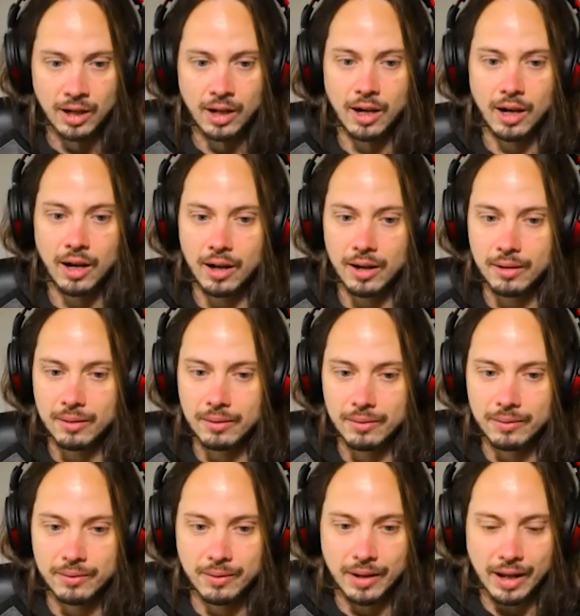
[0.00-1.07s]
Uh,
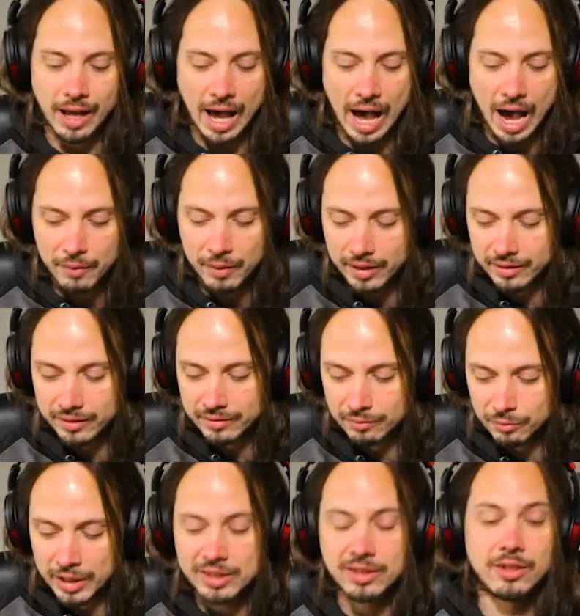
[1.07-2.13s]
having
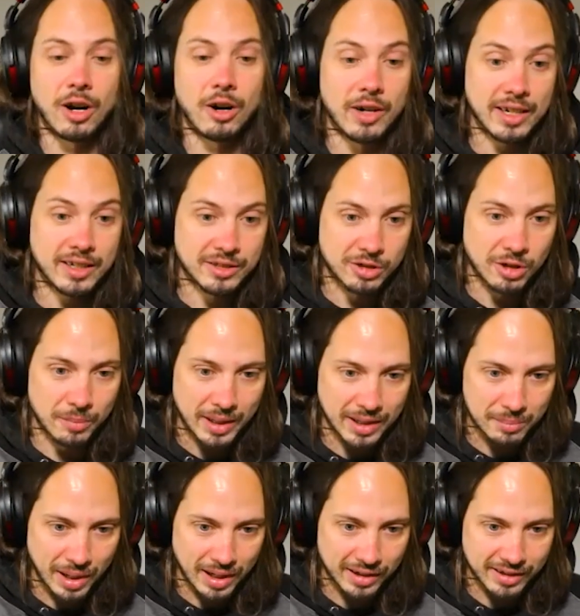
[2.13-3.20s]
written already so many
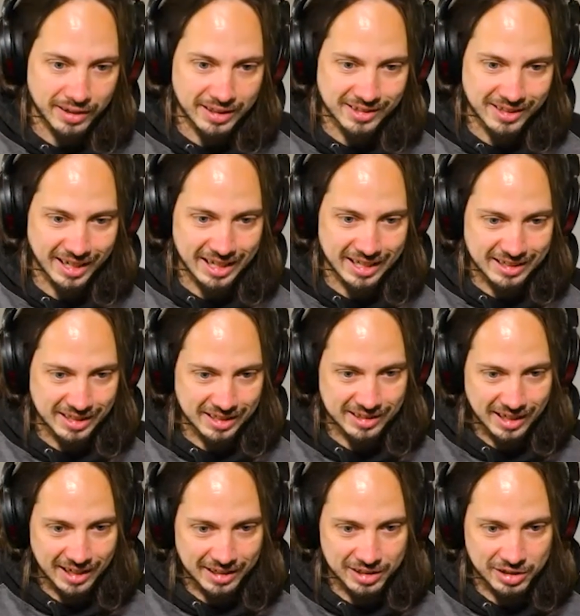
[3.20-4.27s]
melodies is, is
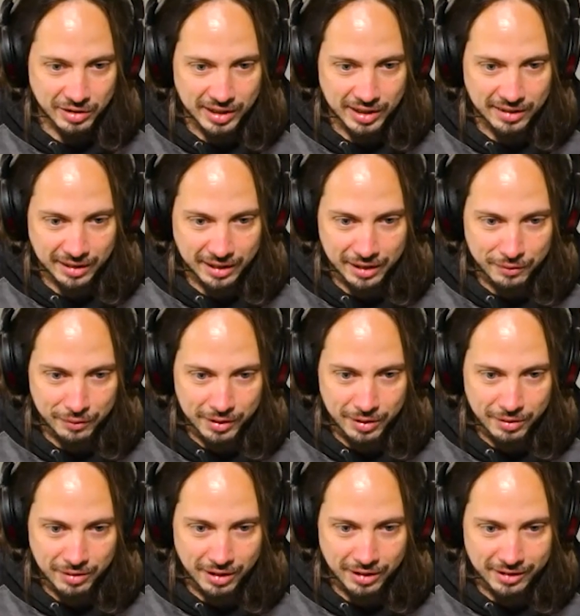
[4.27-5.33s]
that a tricky thing for
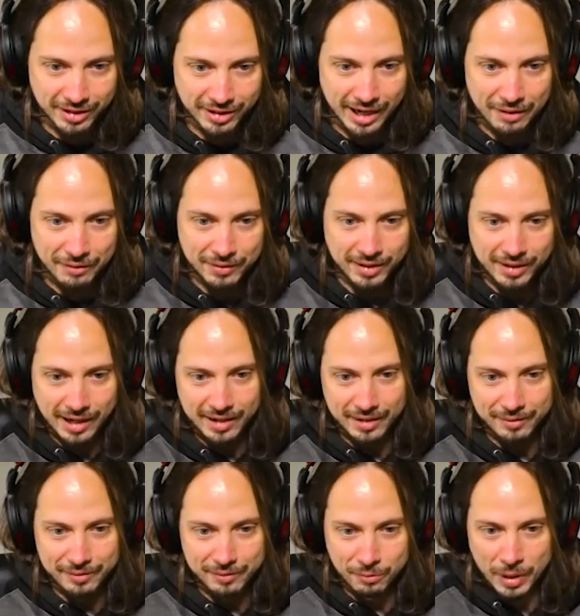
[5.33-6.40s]
you or do you have to kind
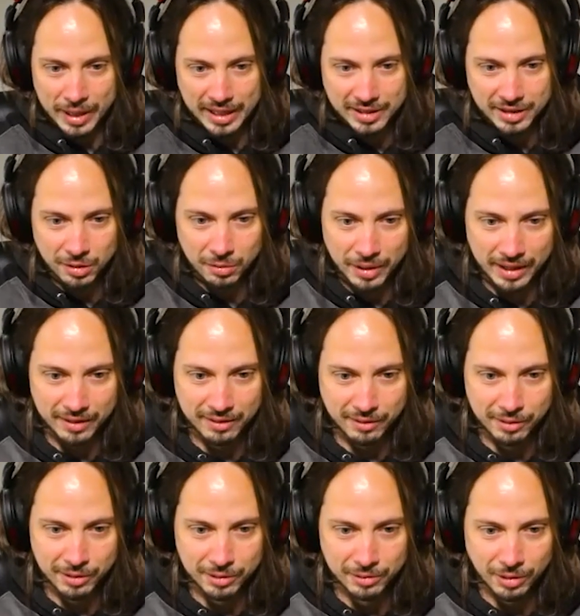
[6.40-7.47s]
of wage your way
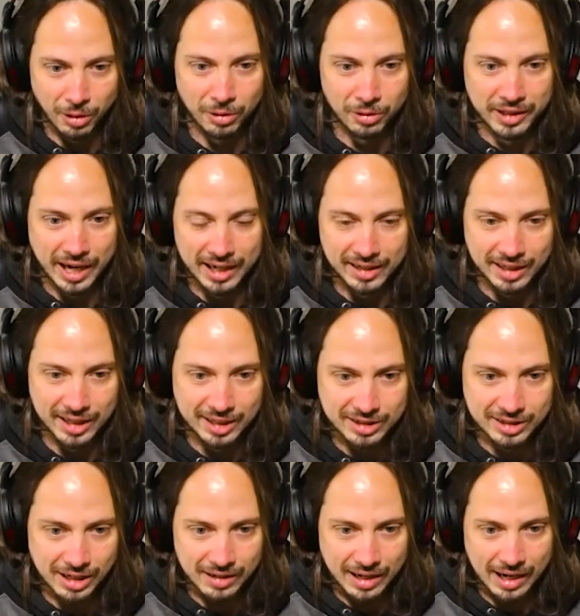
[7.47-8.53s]
through old ideas
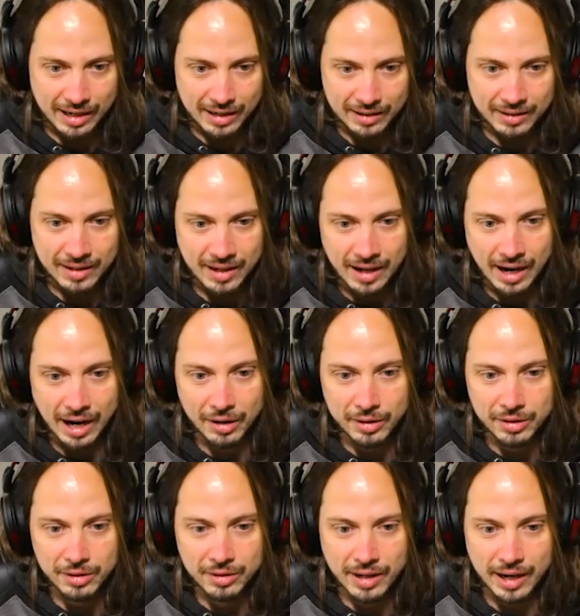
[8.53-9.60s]
how, how do
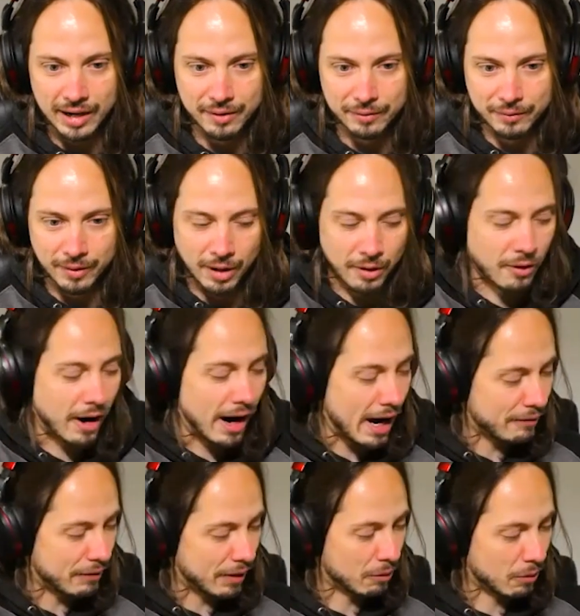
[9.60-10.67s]
you kind of
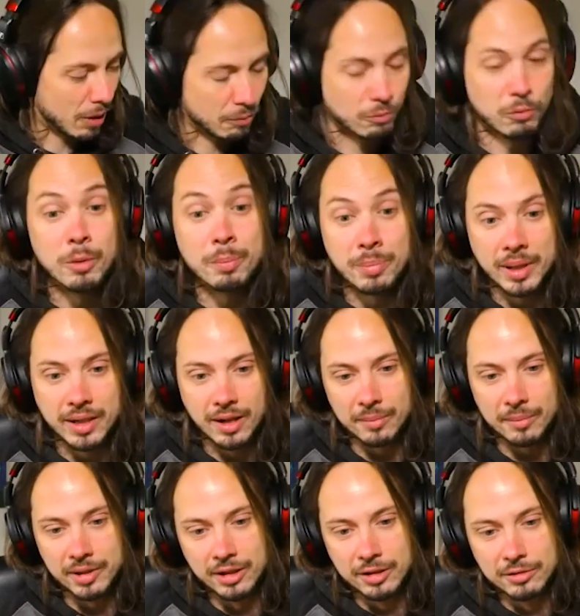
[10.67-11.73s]
arrive at what would become
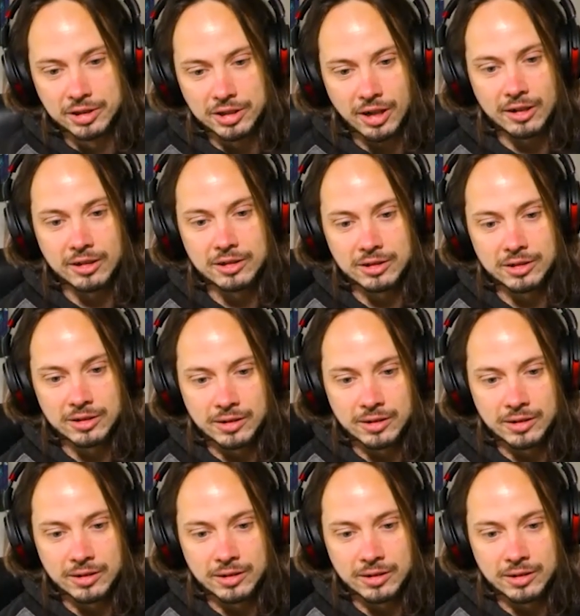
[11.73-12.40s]
the new songs?